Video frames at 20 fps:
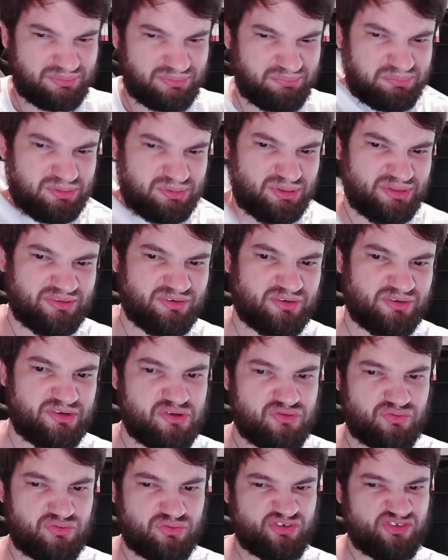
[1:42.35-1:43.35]
pulling her
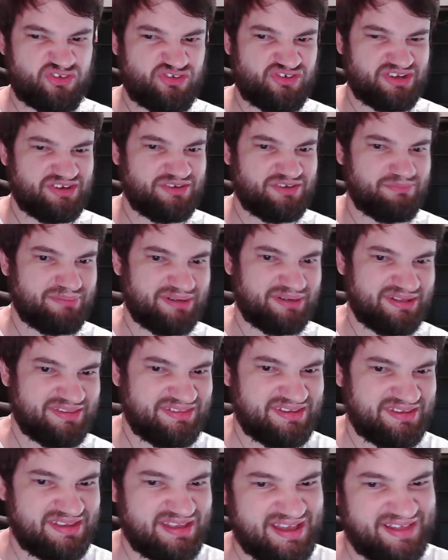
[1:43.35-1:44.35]
usual shit by
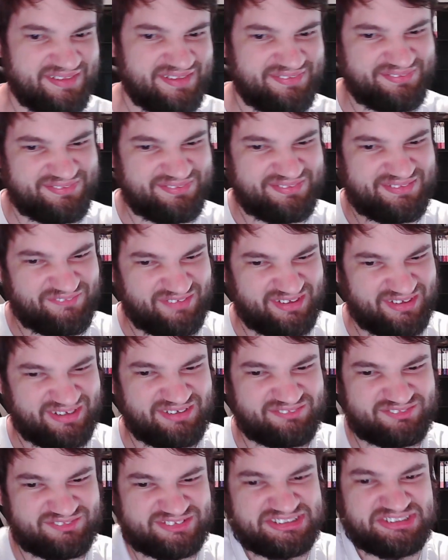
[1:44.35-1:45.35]
the end of that
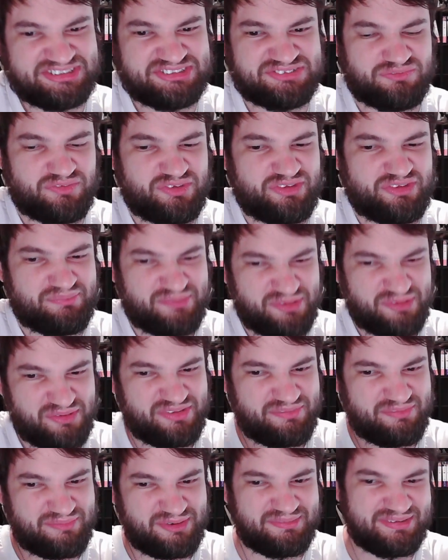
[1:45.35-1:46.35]
conversation, we're in the mood
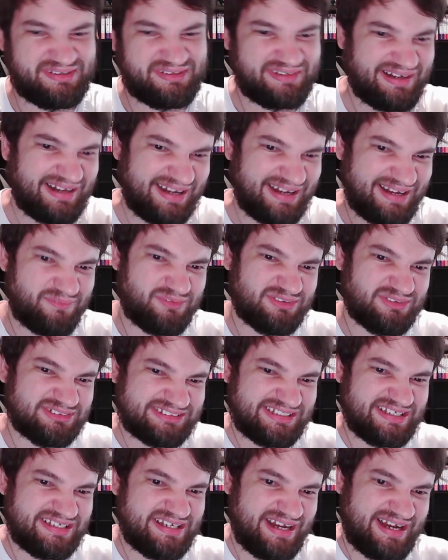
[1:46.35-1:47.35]
of the moment. I will
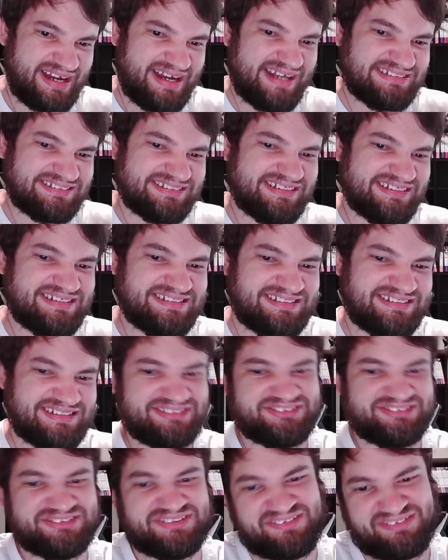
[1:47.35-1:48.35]
say, hindsight is an
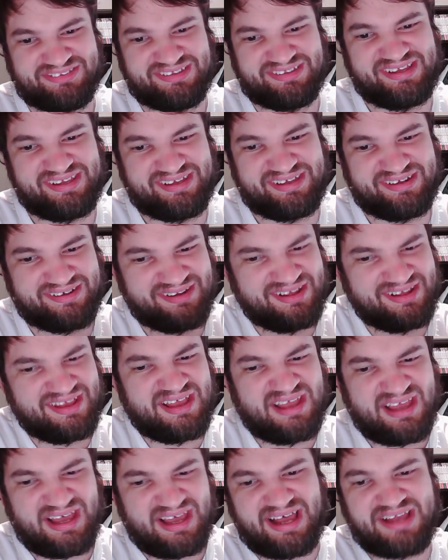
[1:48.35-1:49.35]
interesting thing, and
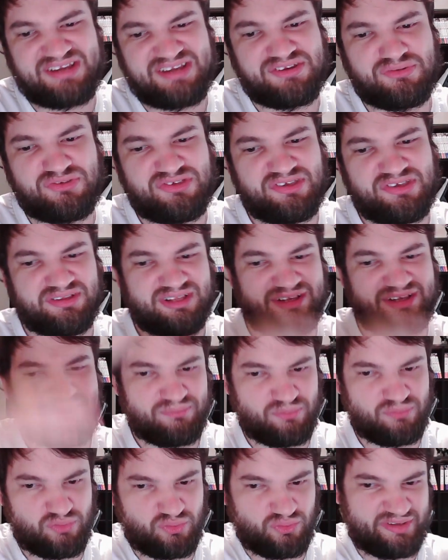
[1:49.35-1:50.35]
I do see a lot
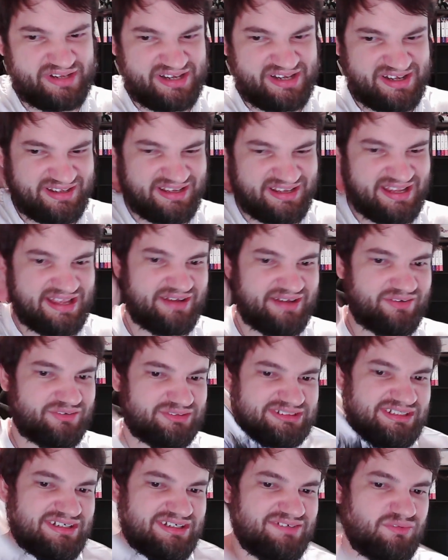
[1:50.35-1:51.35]
more
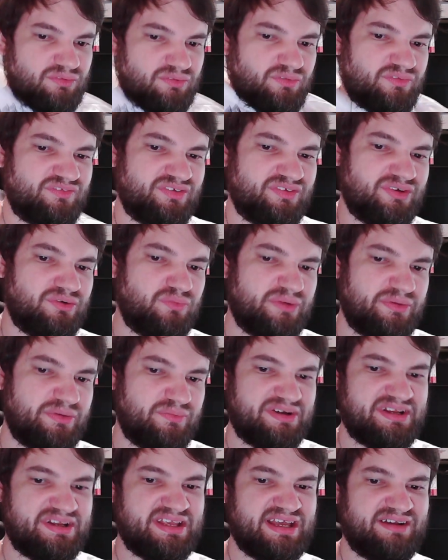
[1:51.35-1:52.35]
indicators of a reveal we
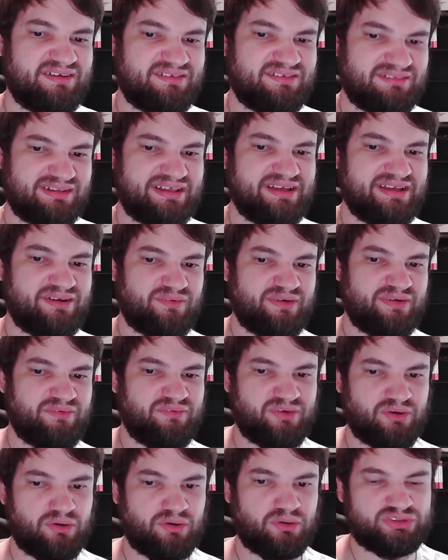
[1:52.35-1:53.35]
would get later in
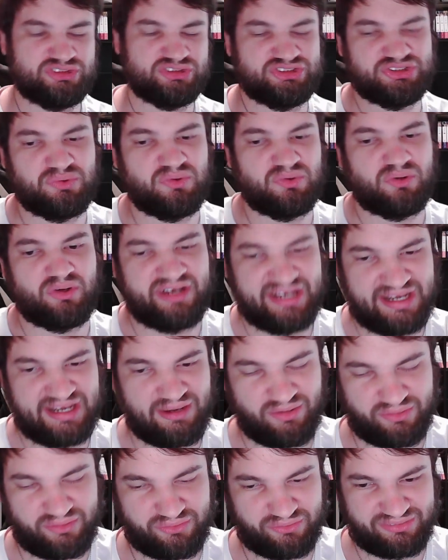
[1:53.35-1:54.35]
regards to her
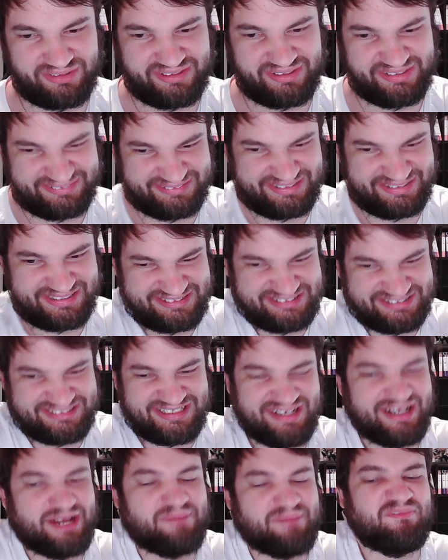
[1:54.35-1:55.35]
character. Like, it, it's
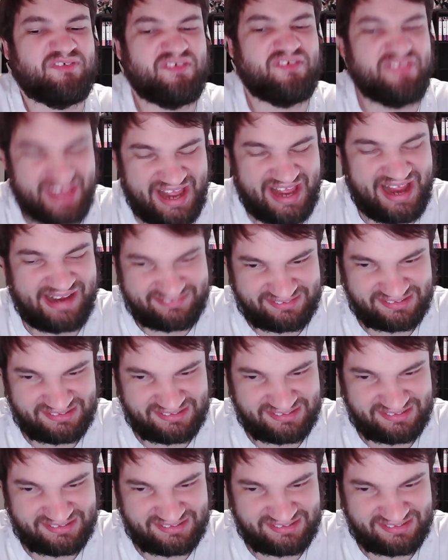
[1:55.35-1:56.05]
setting up for that.